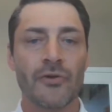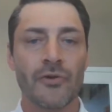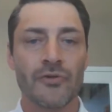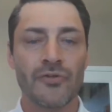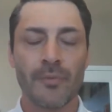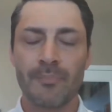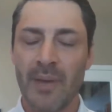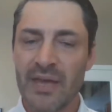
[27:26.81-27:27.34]

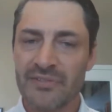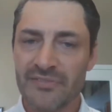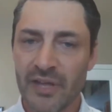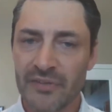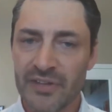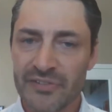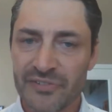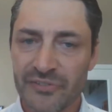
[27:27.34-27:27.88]
So based
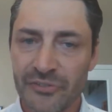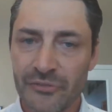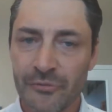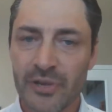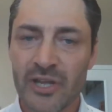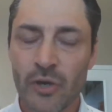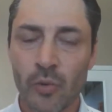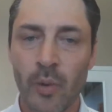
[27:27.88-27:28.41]
on these
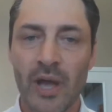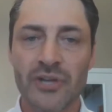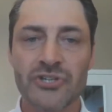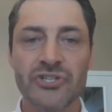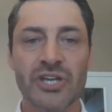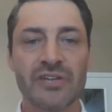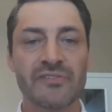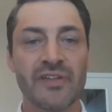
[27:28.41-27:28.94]
three
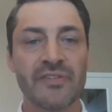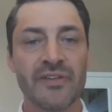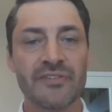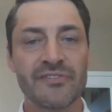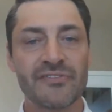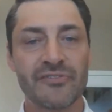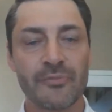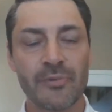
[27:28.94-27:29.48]
questions and
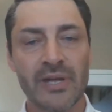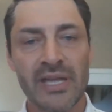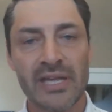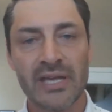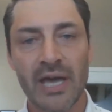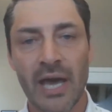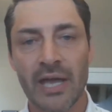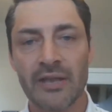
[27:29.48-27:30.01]
these three
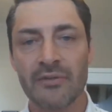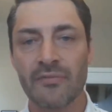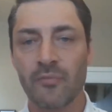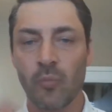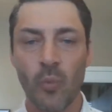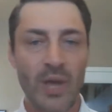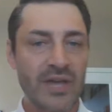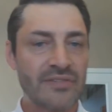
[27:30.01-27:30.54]
kind
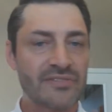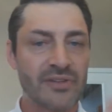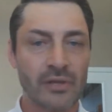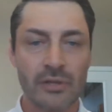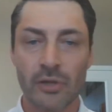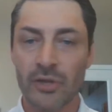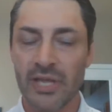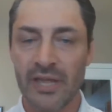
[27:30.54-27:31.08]
of ways to
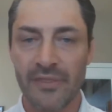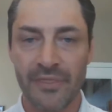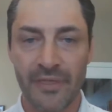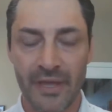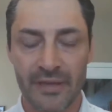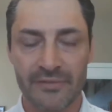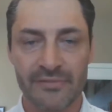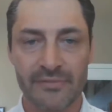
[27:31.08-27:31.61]
look at
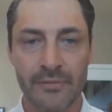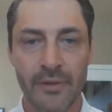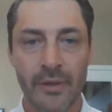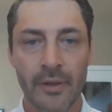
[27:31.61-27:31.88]
things,